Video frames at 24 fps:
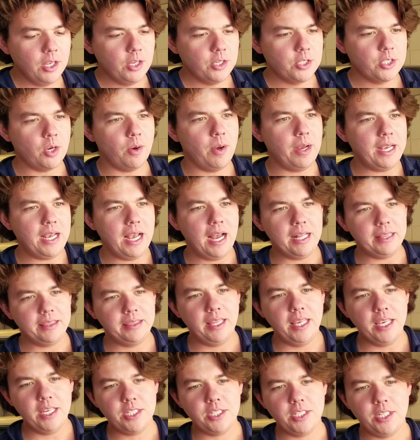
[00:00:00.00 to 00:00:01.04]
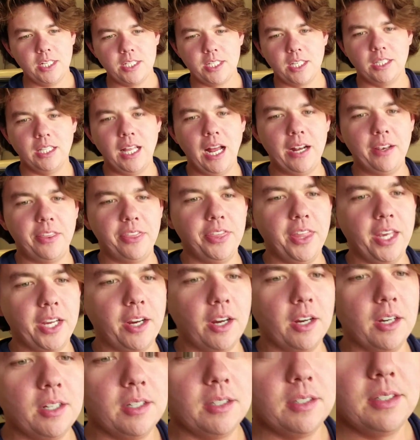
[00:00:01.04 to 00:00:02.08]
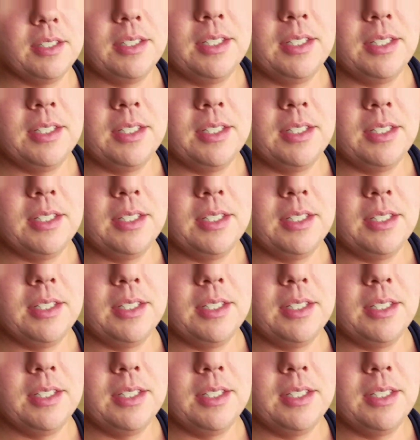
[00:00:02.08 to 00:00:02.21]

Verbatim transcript: So I got this. It's a lot thicker.